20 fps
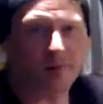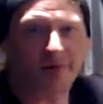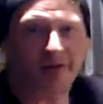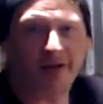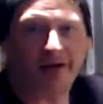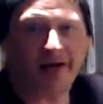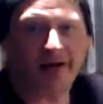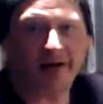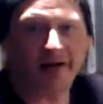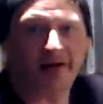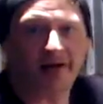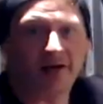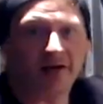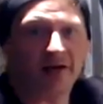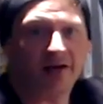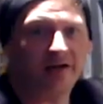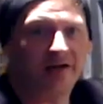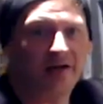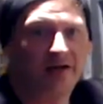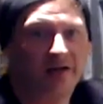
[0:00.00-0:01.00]
hand cut,
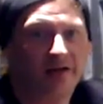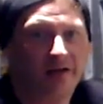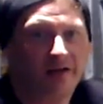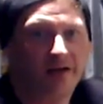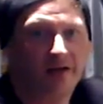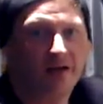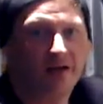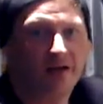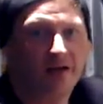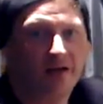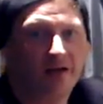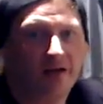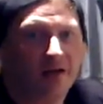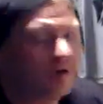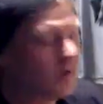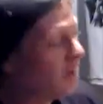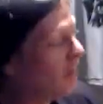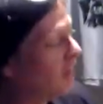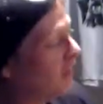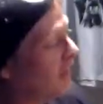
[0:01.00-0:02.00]
all
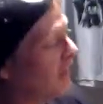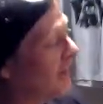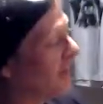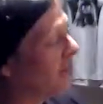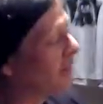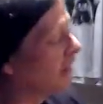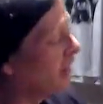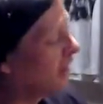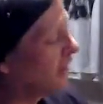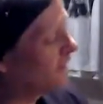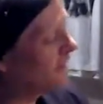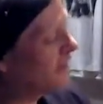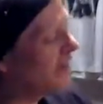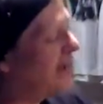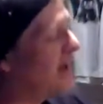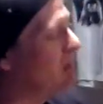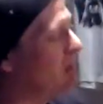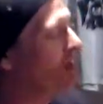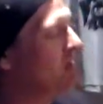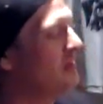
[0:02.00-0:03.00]
hand carved out,
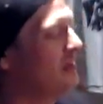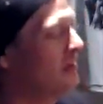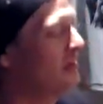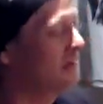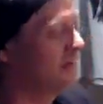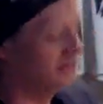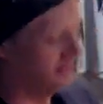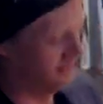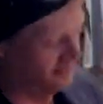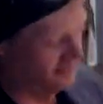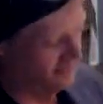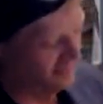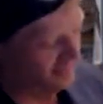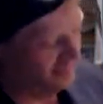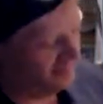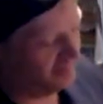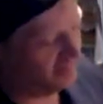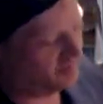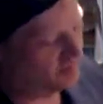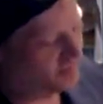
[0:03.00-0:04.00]
and
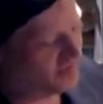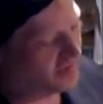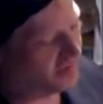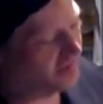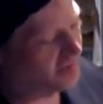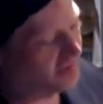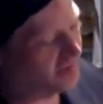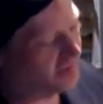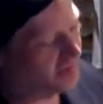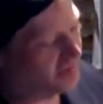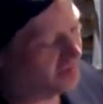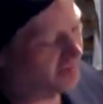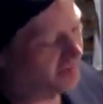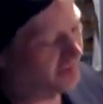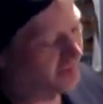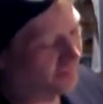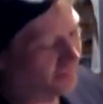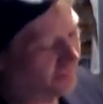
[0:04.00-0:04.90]
then painted on this side.